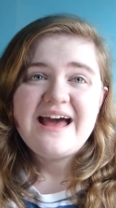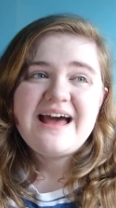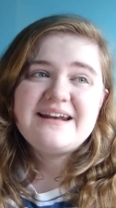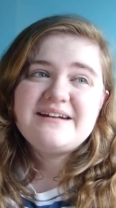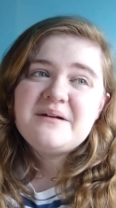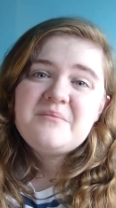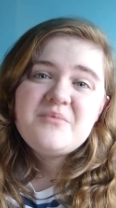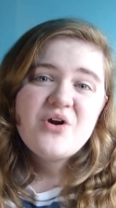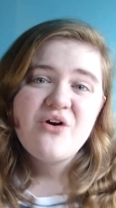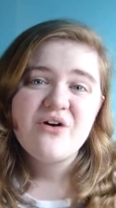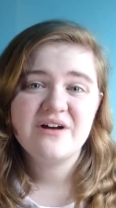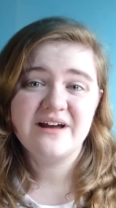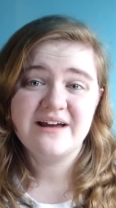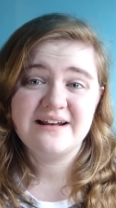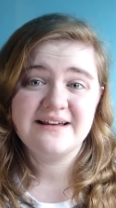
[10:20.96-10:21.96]
and I'm
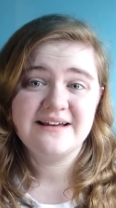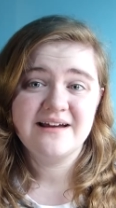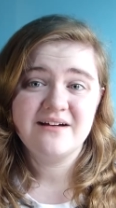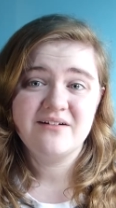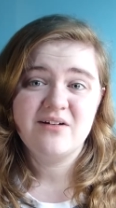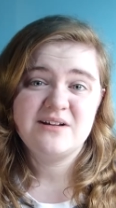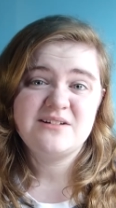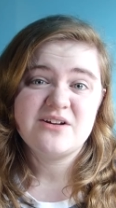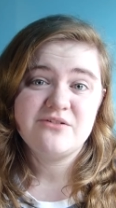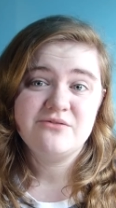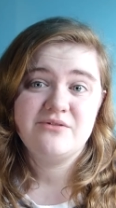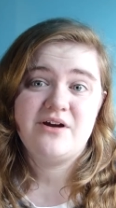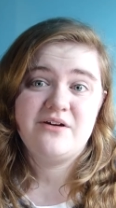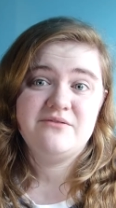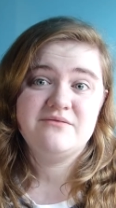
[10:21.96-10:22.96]
not a girly girl. I
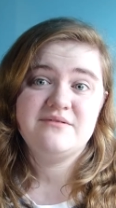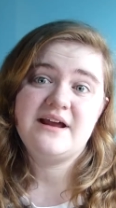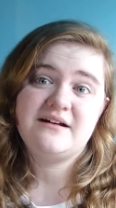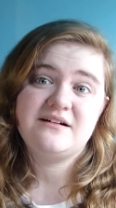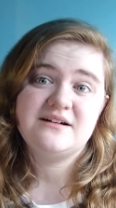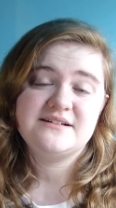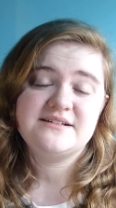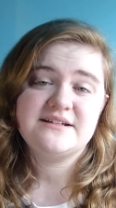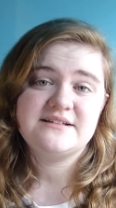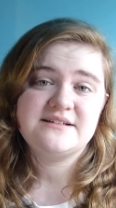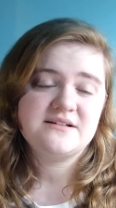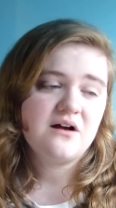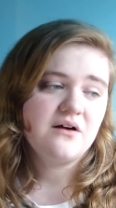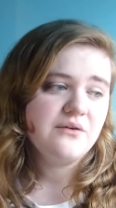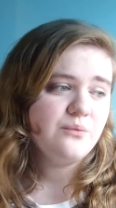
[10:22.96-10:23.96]
don't own
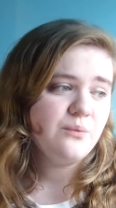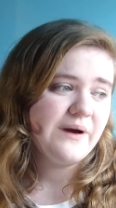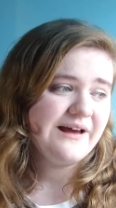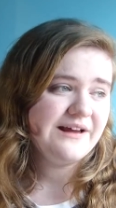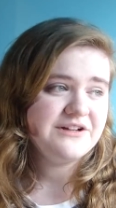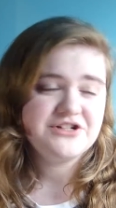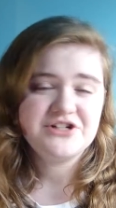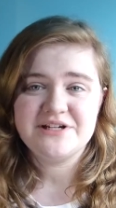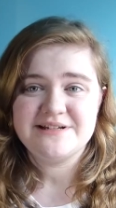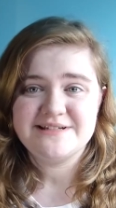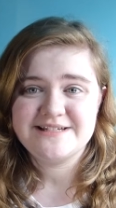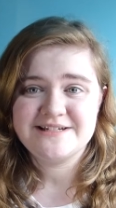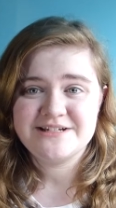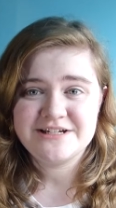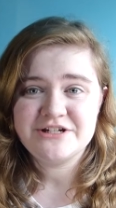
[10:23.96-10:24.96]
necklaces. I wear
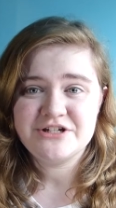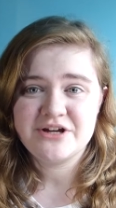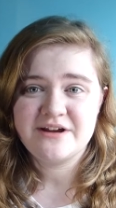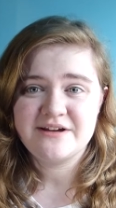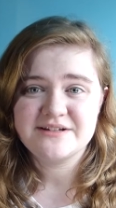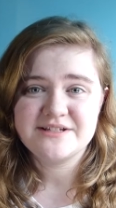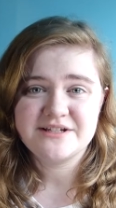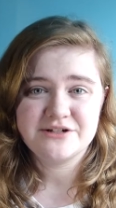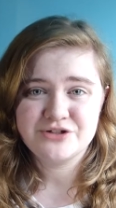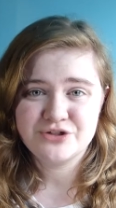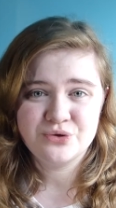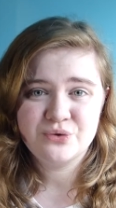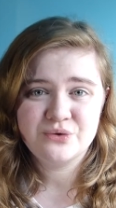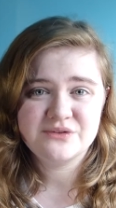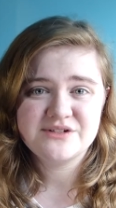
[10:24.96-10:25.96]
jeans and t-shirts and
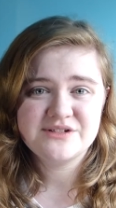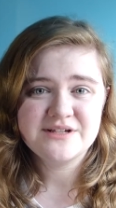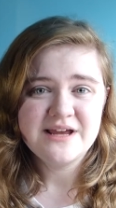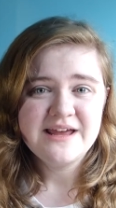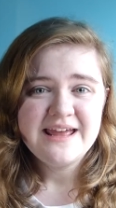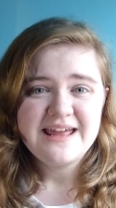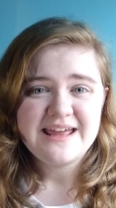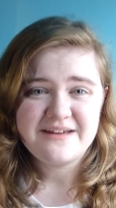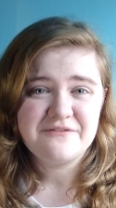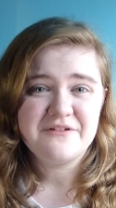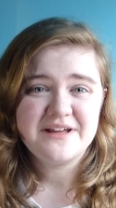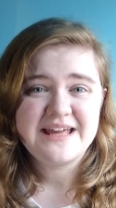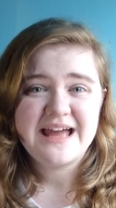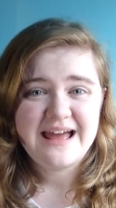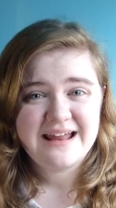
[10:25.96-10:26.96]
shorts if
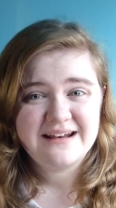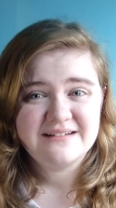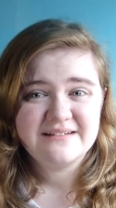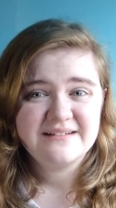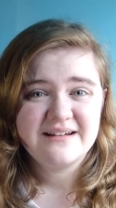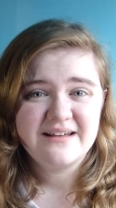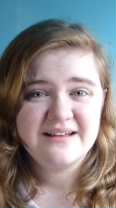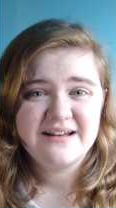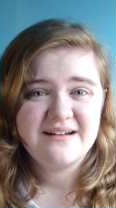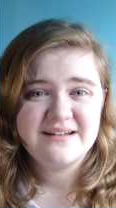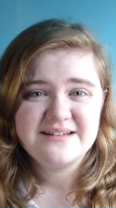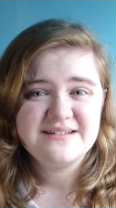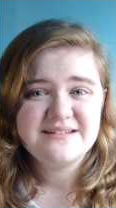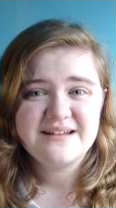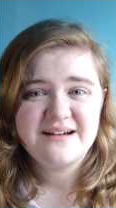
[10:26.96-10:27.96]
I can. Like
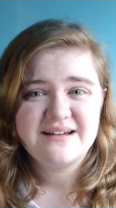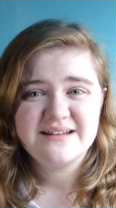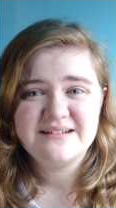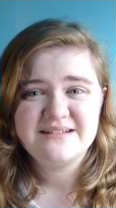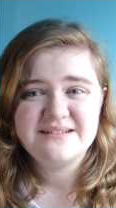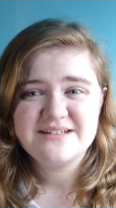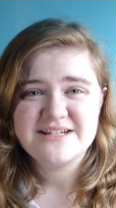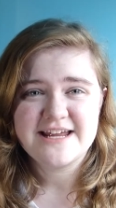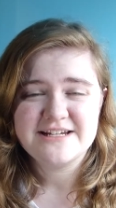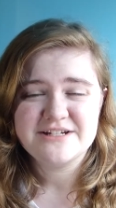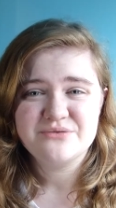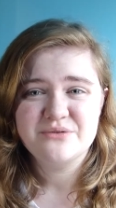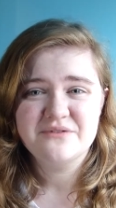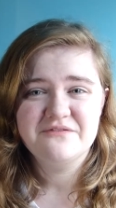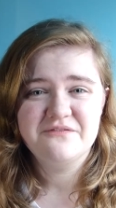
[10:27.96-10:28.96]
I, I
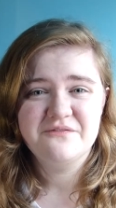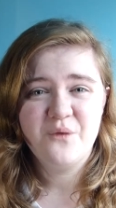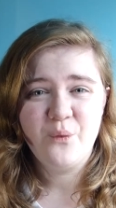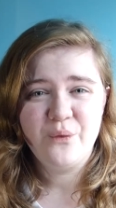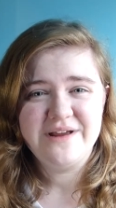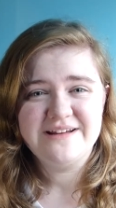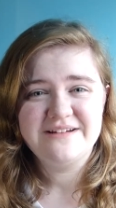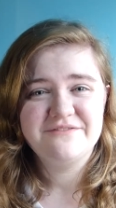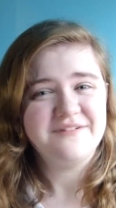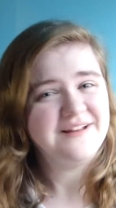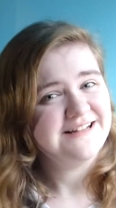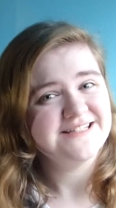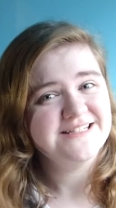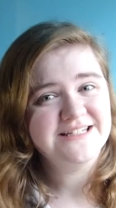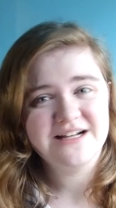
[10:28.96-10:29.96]
tend to avoid
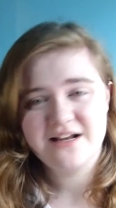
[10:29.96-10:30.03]
fancy